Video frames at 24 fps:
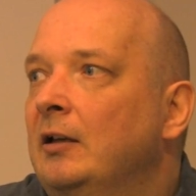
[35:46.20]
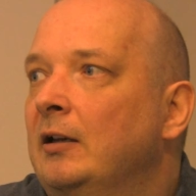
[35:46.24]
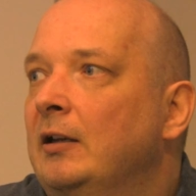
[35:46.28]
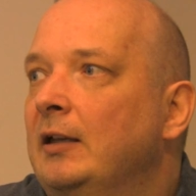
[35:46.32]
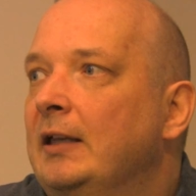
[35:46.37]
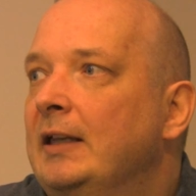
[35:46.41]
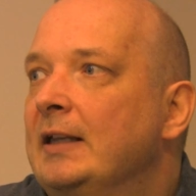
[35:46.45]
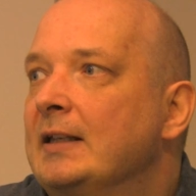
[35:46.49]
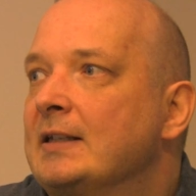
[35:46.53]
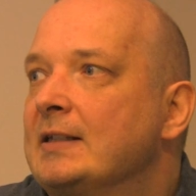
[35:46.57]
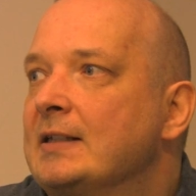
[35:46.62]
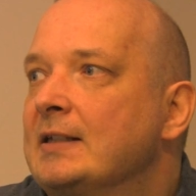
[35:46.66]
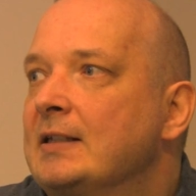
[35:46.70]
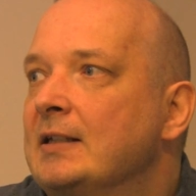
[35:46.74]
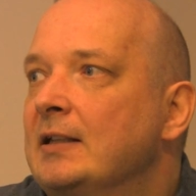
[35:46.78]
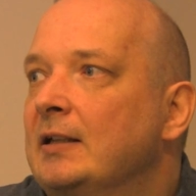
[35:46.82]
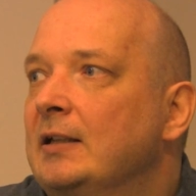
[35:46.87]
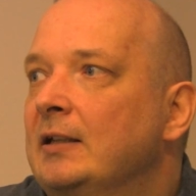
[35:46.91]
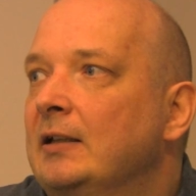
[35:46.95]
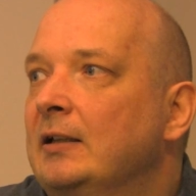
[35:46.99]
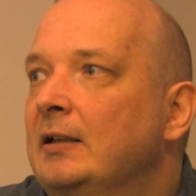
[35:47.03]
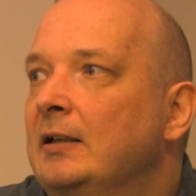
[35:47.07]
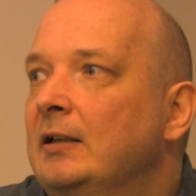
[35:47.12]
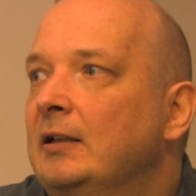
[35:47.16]
is
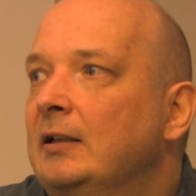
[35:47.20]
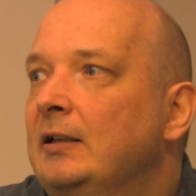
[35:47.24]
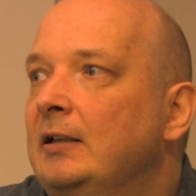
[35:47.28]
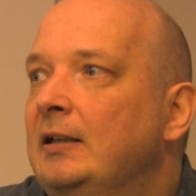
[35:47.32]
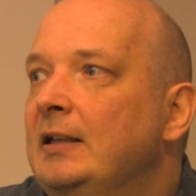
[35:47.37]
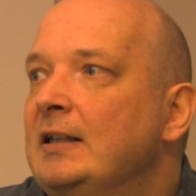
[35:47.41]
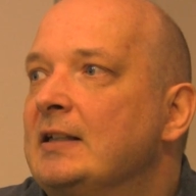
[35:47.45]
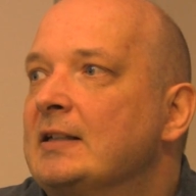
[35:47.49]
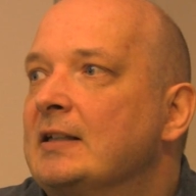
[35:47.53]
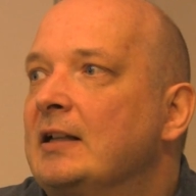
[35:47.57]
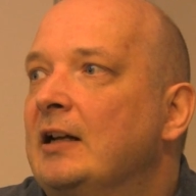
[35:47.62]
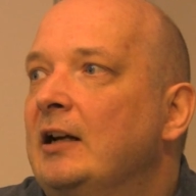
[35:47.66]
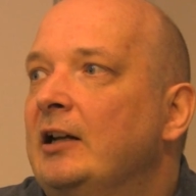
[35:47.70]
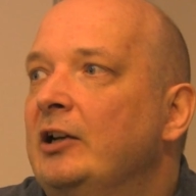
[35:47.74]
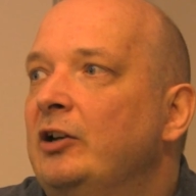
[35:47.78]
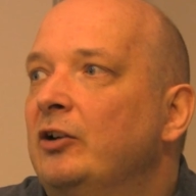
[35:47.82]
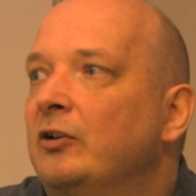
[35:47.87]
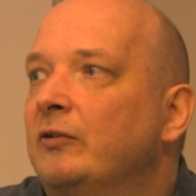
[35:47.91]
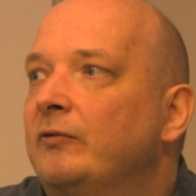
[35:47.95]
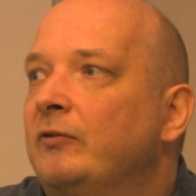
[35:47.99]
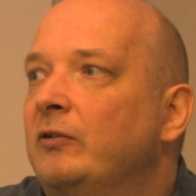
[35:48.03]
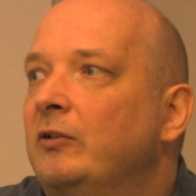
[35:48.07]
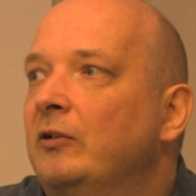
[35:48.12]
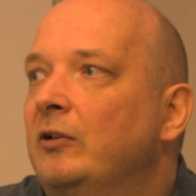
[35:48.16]
this kind
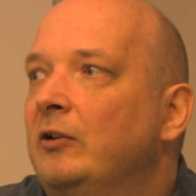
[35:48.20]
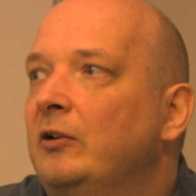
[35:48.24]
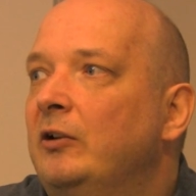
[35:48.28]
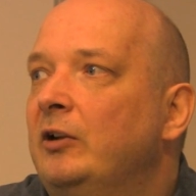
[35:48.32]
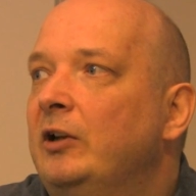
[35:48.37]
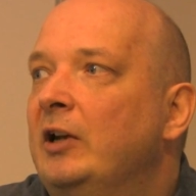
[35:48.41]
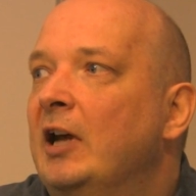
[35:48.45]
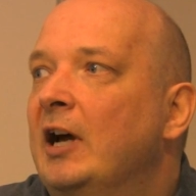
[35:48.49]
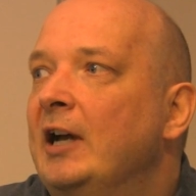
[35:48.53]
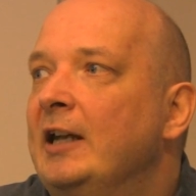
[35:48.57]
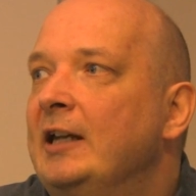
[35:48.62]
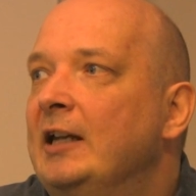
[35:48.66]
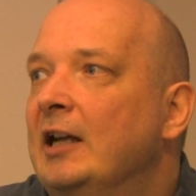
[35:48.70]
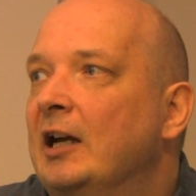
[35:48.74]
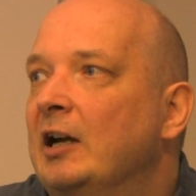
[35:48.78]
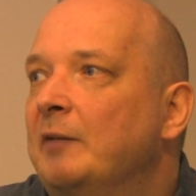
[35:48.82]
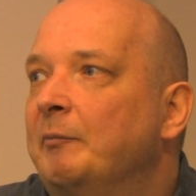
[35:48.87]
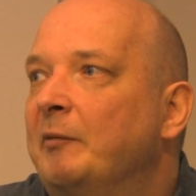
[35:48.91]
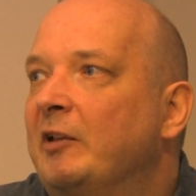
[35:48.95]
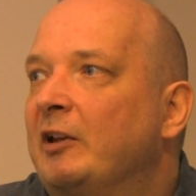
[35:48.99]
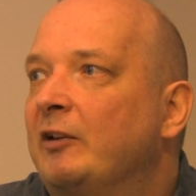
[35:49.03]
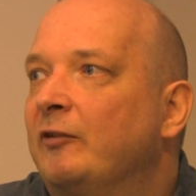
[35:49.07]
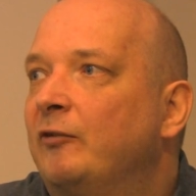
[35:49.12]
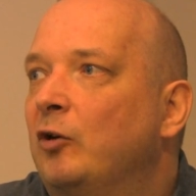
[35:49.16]
of
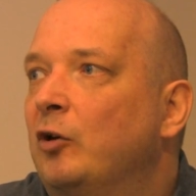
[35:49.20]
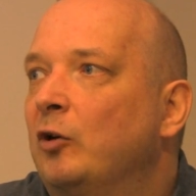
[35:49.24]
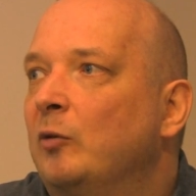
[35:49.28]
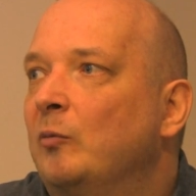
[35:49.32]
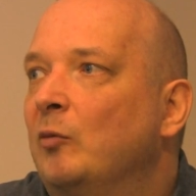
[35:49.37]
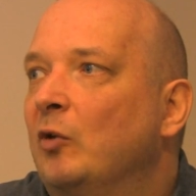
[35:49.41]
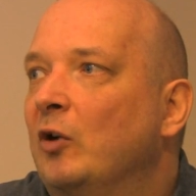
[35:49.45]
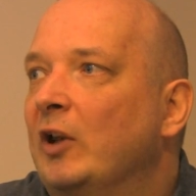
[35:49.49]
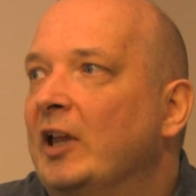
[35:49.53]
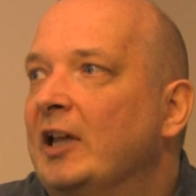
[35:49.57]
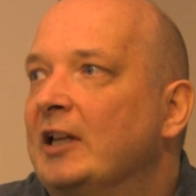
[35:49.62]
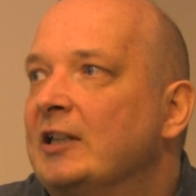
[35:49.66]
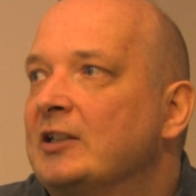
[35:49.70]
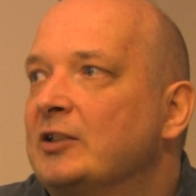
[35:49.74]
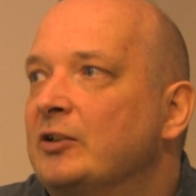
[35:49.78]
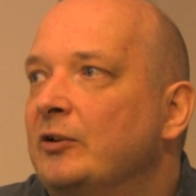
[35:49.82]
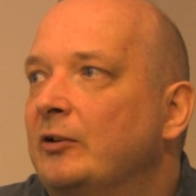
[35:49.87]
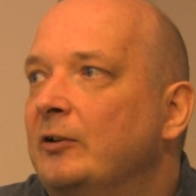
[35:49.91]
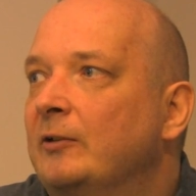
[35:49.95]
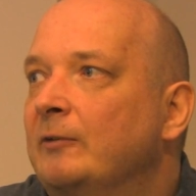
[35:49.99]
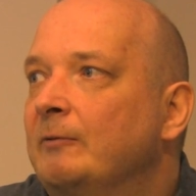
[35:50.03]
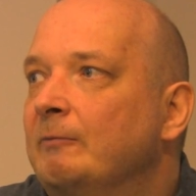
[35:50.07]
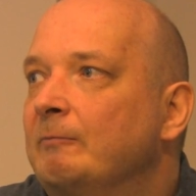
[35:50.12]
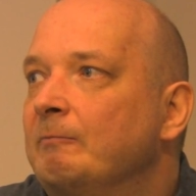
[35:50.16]
dynamic formulation.